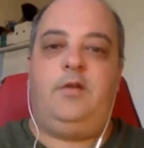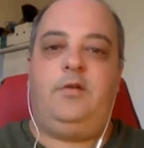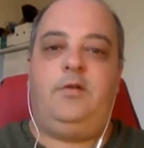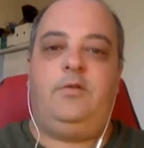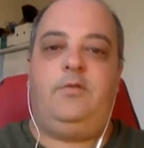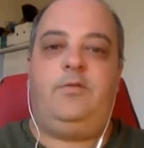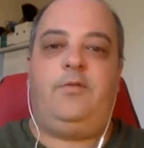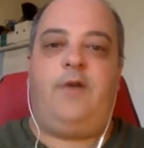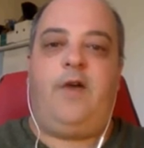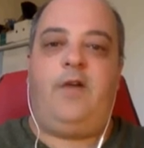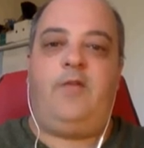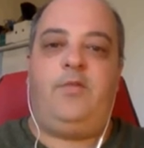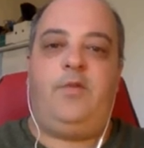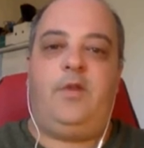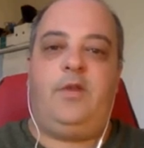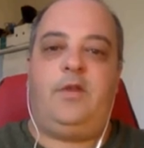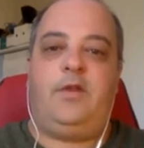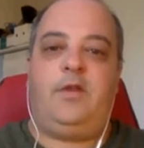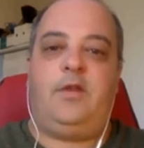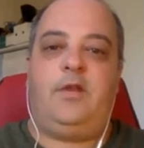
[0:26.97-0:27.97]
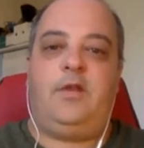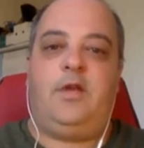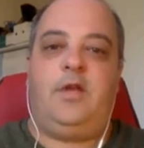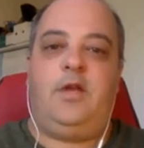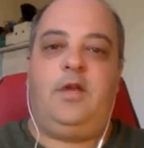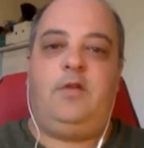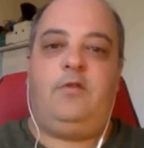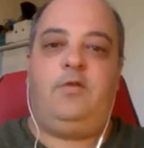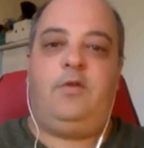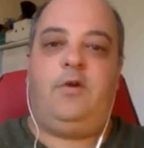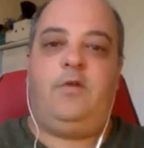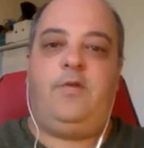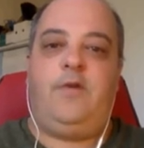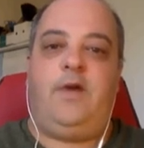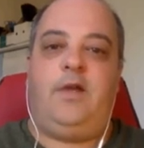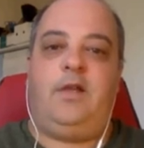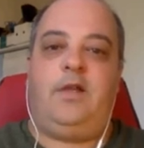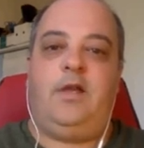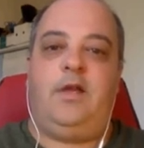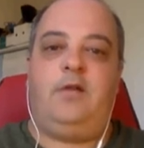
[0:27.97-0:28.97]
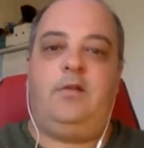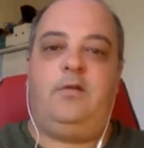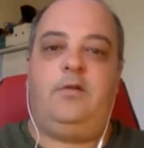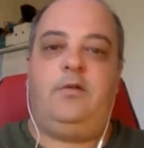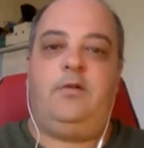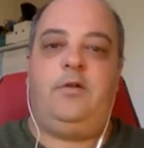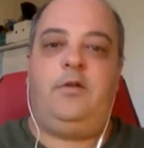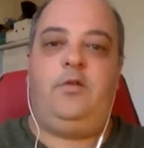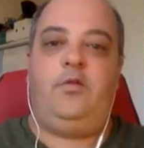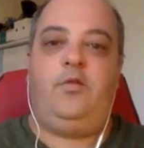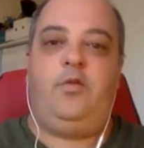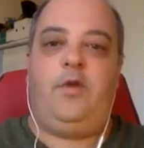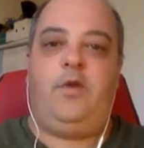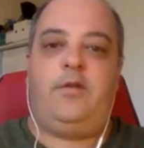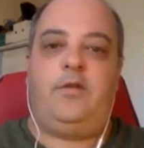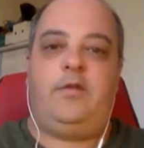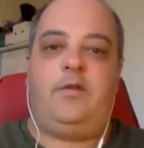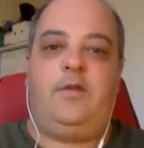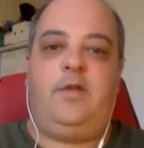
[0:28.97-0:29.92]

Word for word: to 5 Minutes on K-12 Online Learning With.